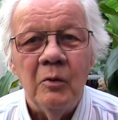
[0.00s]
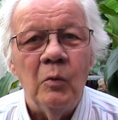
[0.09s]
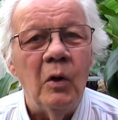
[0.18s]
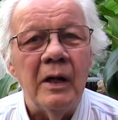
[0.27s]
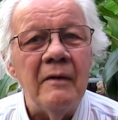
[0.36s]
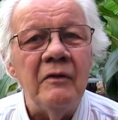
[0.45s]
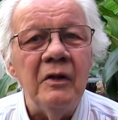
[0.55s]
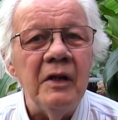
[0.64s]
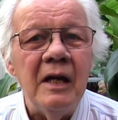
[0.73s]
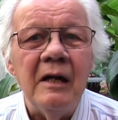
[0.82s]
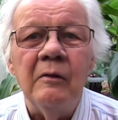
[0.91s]
Whatever
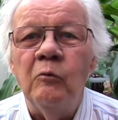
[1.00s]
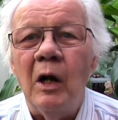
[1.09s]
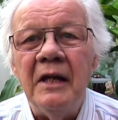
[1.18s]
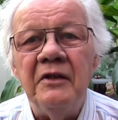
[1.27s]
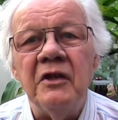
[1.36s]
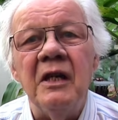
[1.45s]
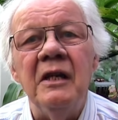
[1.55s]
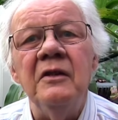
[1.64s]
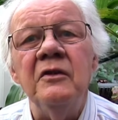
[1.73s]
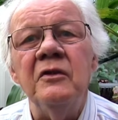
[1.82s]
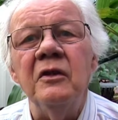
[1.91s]
their rate
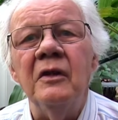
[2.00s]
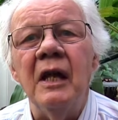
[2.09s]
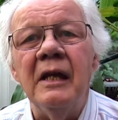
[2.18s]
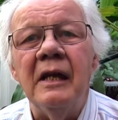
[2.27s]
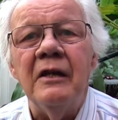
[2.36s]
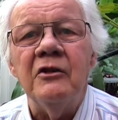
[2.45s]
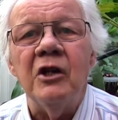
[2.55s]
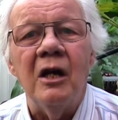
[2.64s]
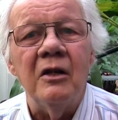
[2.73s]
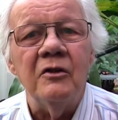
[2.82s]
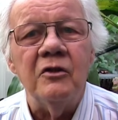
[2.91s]
is that they get
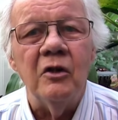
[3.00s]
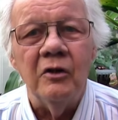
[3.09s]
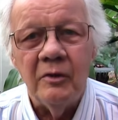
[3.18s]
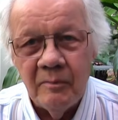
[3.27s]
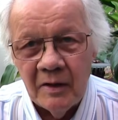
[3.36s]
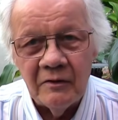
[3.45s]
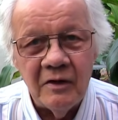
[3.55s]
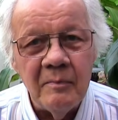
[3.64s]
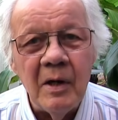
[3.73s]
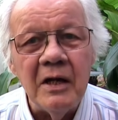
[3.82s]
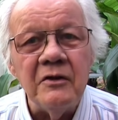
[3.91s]
charged on a
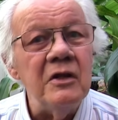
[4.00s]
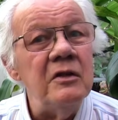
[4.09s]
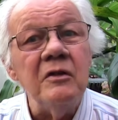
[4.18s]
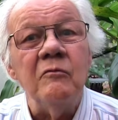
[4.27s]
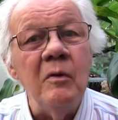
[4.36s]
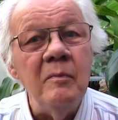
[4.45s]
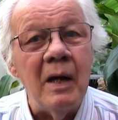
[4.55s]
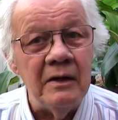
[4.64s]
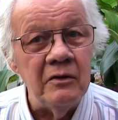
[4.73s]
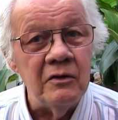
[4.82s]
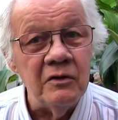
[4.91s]
monthly basis
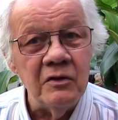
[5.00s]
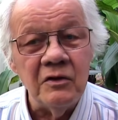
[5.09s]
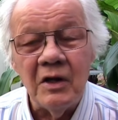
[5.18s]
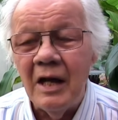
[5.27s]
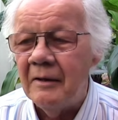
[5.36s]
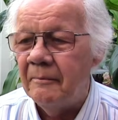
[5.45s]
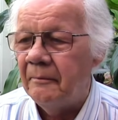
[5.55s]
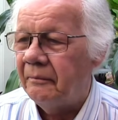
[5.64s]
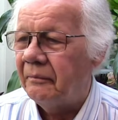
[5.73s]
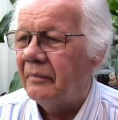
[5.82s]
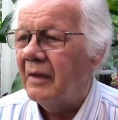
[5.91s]
remains the same.
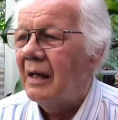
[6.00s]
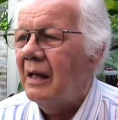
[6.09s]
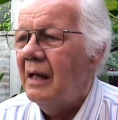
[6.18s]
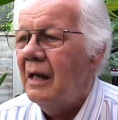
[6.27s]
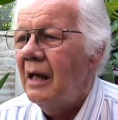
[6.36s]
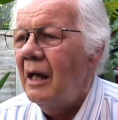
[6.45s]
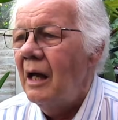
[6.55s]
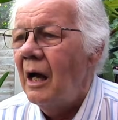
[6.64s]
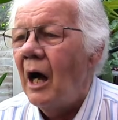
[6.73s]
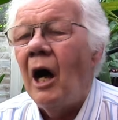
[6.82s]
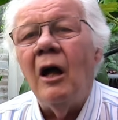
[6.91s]

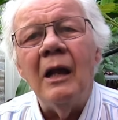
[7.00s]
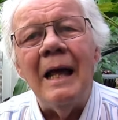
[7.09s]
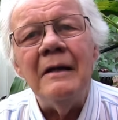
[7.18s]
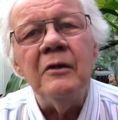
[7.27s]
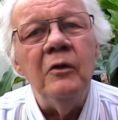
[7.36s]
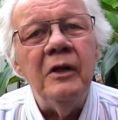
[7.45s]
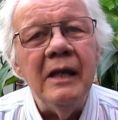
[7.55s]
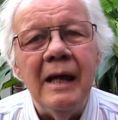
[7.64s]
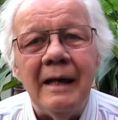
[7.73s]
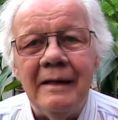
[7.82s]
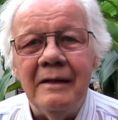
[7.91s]
I'll add on the
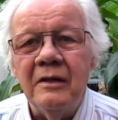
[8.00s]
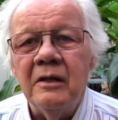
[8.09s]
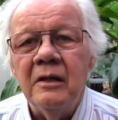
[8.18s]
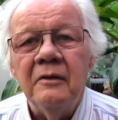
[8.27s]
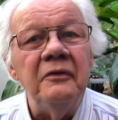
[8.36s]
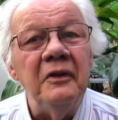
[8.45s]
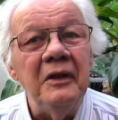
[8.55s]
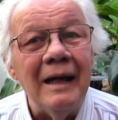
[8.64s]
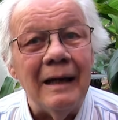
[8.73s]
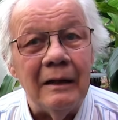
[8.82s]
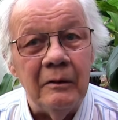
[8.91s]
end for
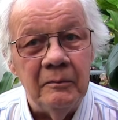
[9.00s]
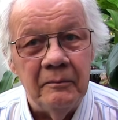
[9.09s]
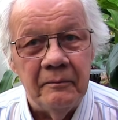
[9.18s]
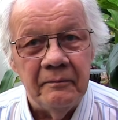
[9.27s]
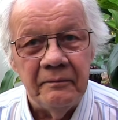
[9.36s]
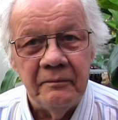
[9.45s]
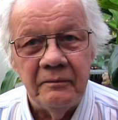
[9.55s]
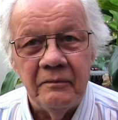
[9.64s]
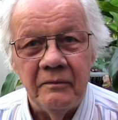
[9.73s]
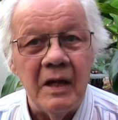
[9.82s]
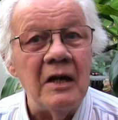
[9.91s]
now.
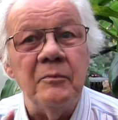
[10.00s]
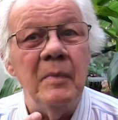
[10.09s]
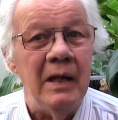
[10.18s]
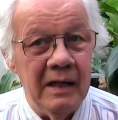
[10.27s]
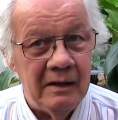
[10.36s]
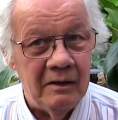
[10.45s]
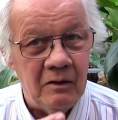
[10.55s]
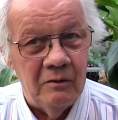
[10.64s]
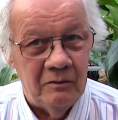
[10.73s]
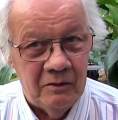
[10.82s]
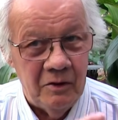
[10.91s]
That's me,
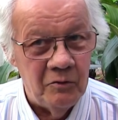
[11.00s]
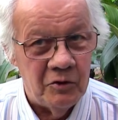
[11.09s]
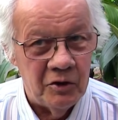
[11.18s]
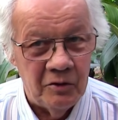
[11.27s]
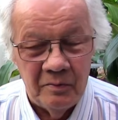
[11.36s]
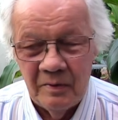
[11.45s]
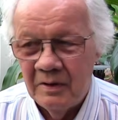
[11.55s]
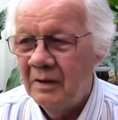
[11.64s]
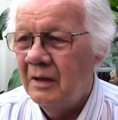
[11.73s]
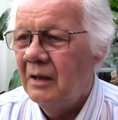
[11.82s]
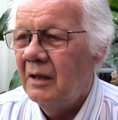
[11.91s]
not YouTube.
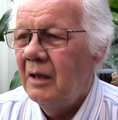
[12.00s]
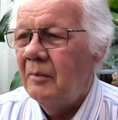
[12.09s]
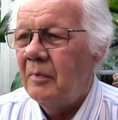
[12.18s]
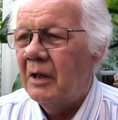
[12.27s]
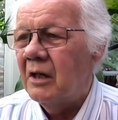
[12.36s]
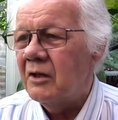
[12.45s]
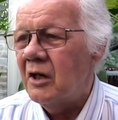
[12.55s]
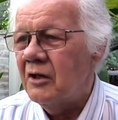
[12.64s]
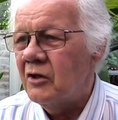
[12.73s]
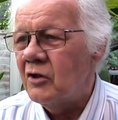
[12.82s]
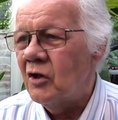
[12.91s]
Because
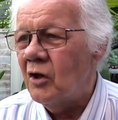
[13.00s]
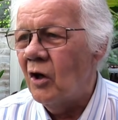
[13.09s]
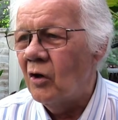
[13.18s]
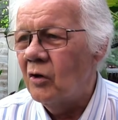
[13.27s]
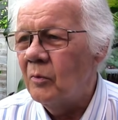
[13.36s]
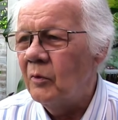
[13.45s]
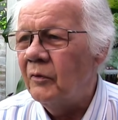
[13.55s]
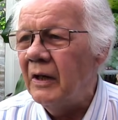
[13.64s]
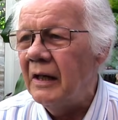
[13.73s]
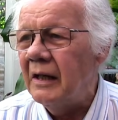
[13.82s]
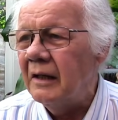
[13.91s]
I just got a horrible
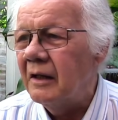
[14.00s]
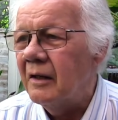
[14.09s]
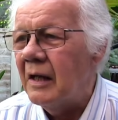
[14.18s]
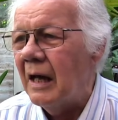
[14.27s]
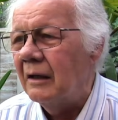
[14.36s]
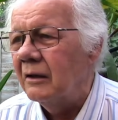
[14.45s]
feeling that that